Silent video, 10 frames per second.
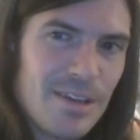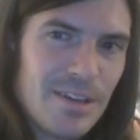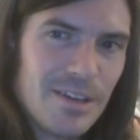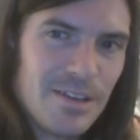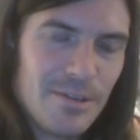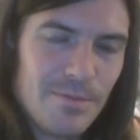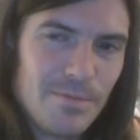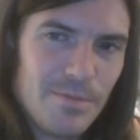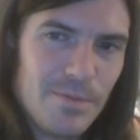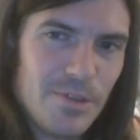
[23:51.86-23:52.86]
Yeah,
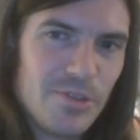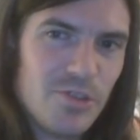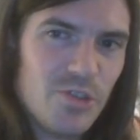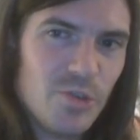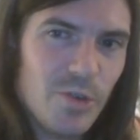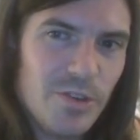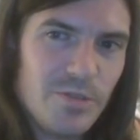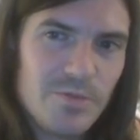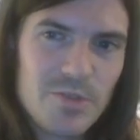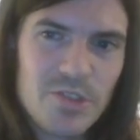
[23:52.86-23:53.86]
you had to join
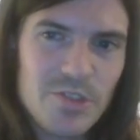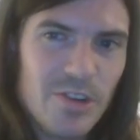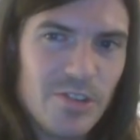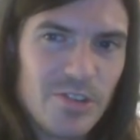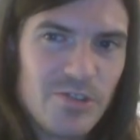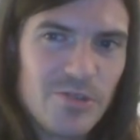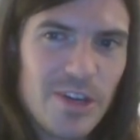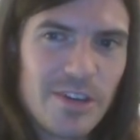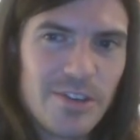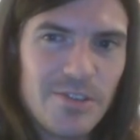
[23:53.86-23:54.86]
Starless
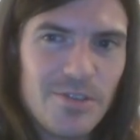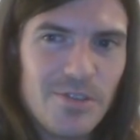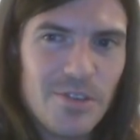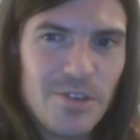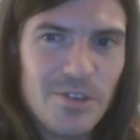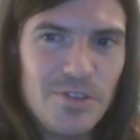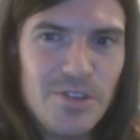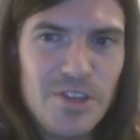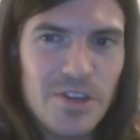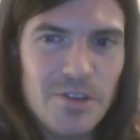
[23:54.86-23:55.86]
Dragon,
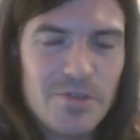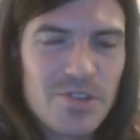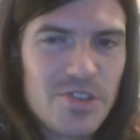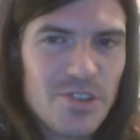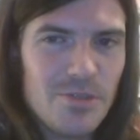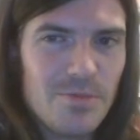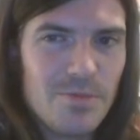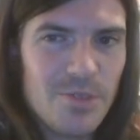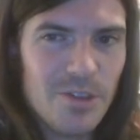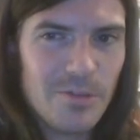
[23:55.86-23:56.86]
Neos, and
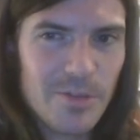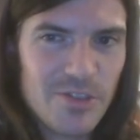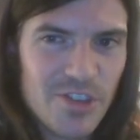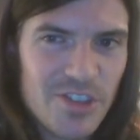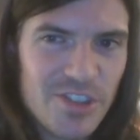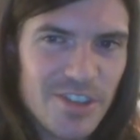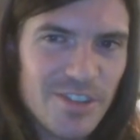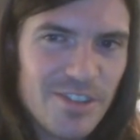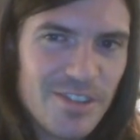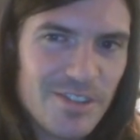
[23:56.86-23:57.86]
Dark Magician,
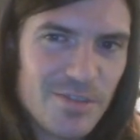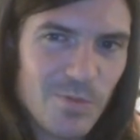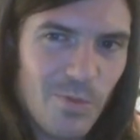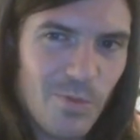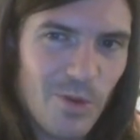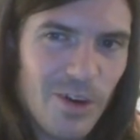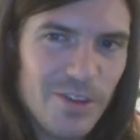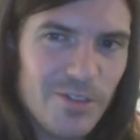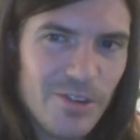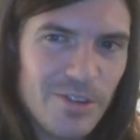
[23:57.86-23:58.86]
because why
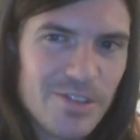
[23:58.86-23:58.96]
not?